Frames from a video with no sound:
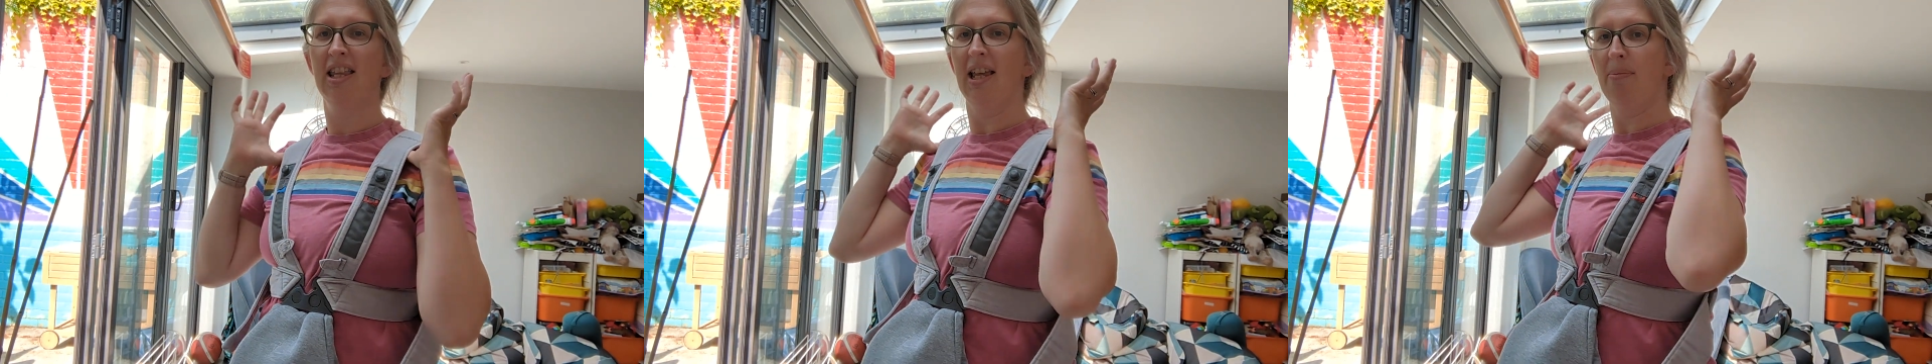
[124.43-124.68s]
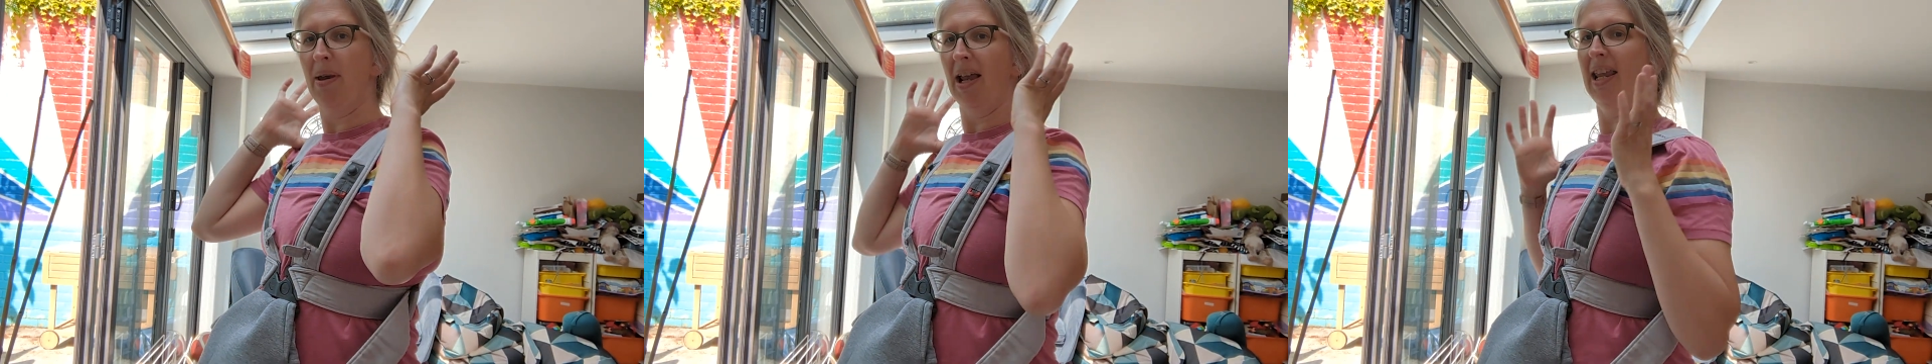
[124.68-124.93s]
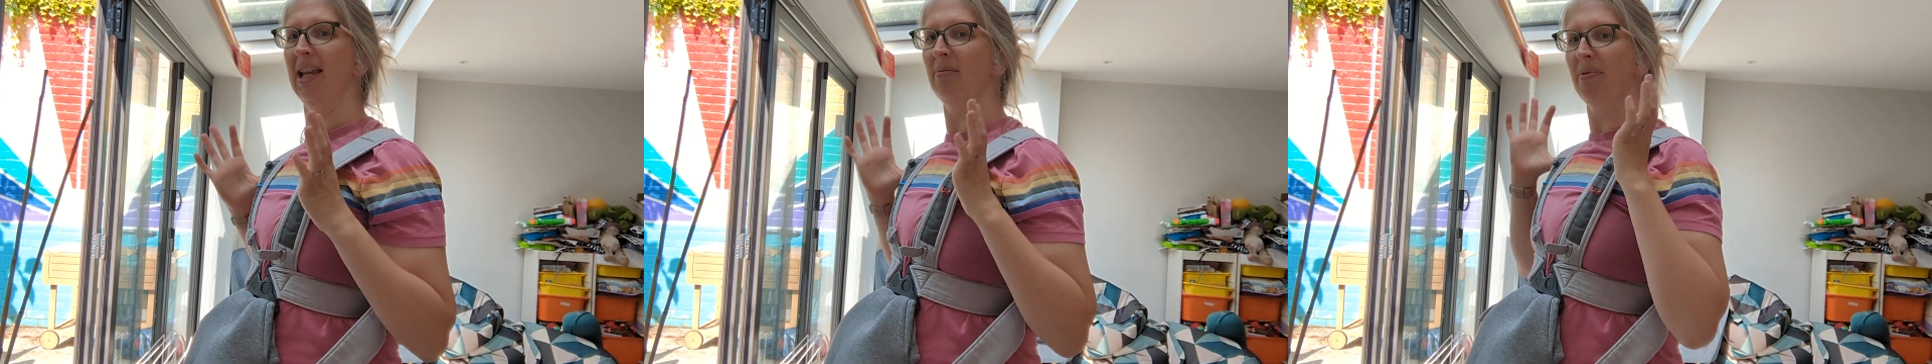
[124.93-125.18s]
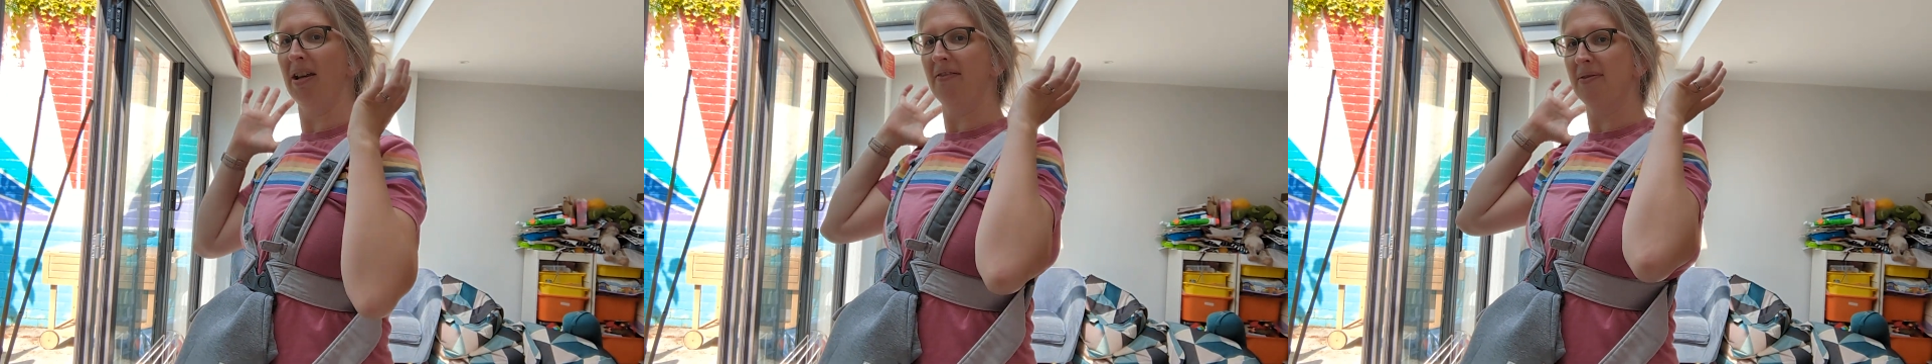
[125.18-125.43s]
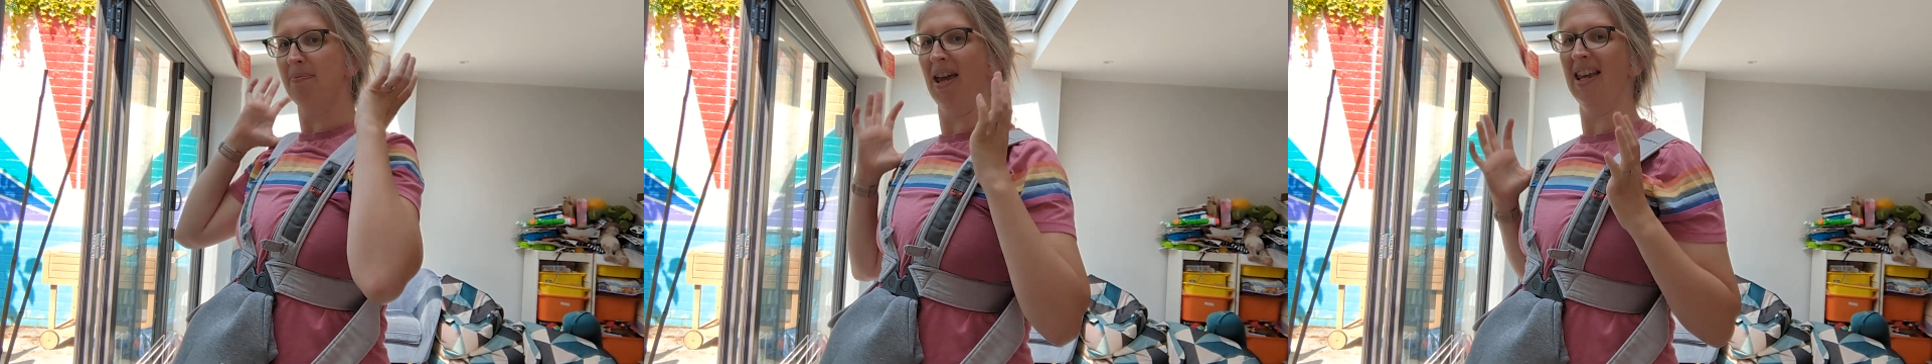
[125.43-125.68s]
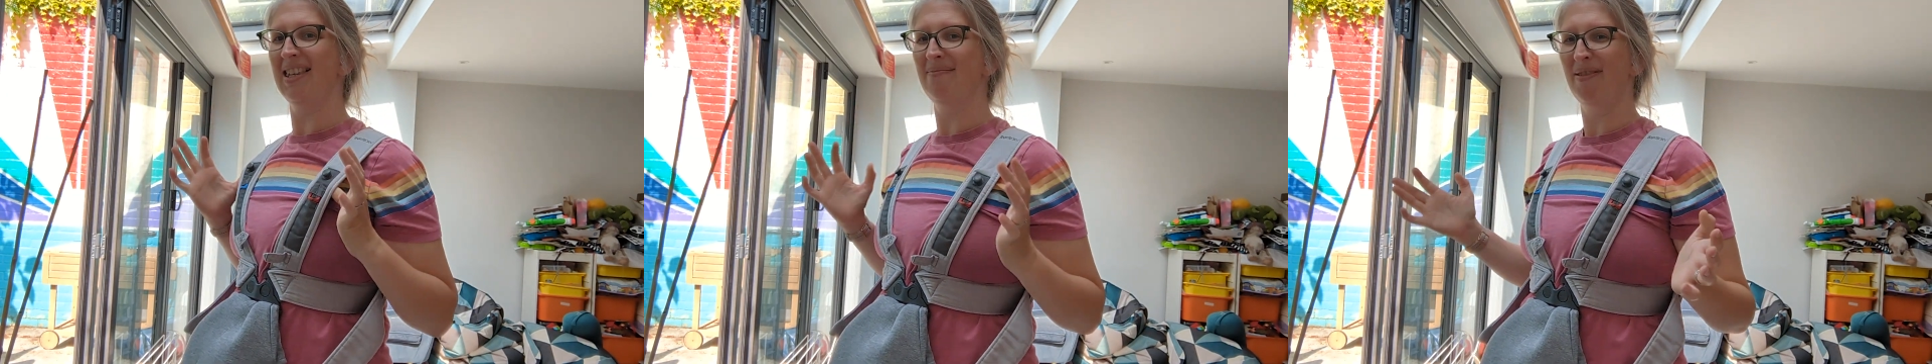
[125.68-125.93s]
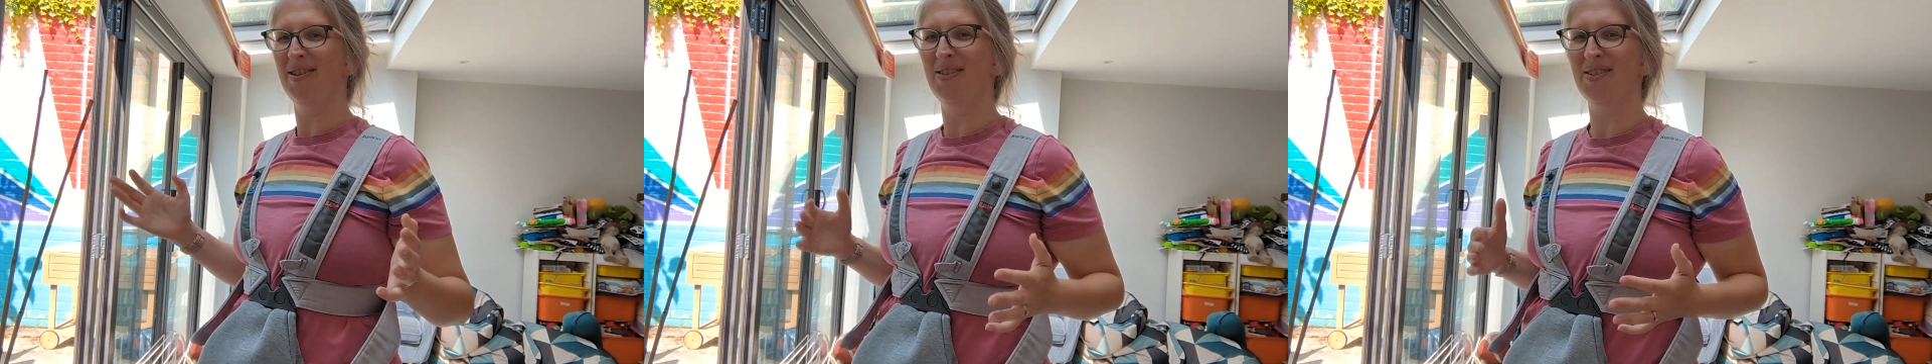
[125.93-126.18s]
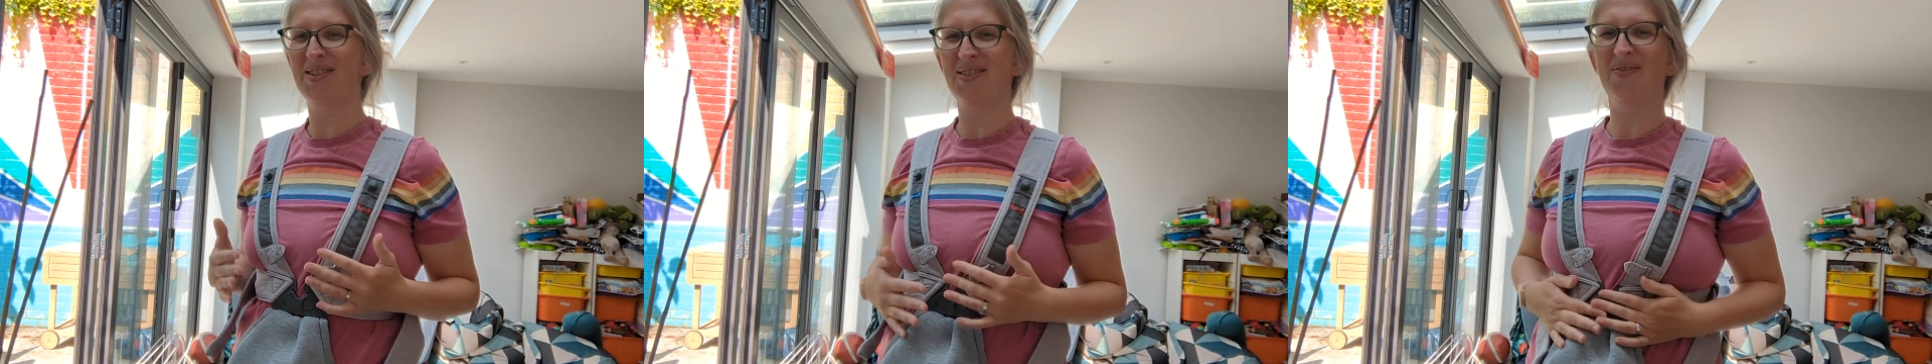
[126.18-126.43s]
There'll be a little bit of space, but
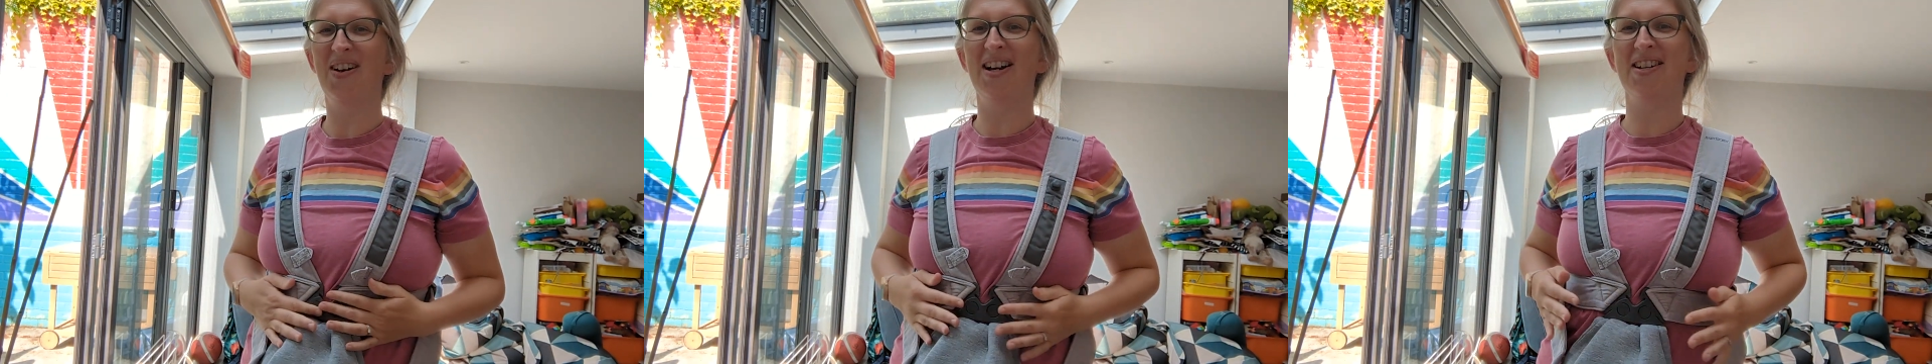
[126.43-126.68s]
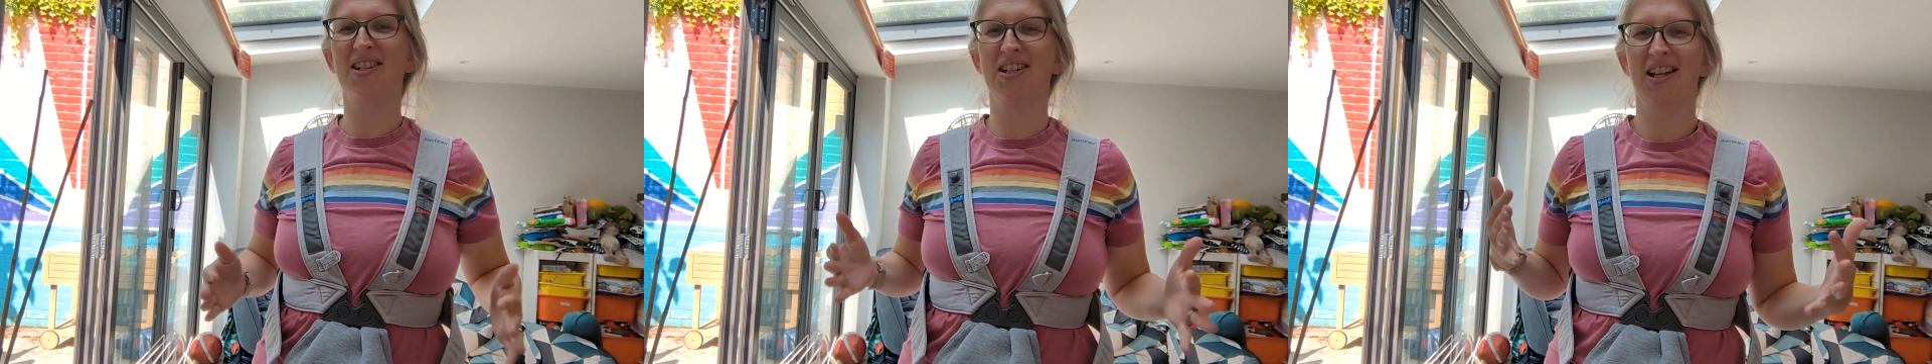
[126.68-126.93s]
not too much,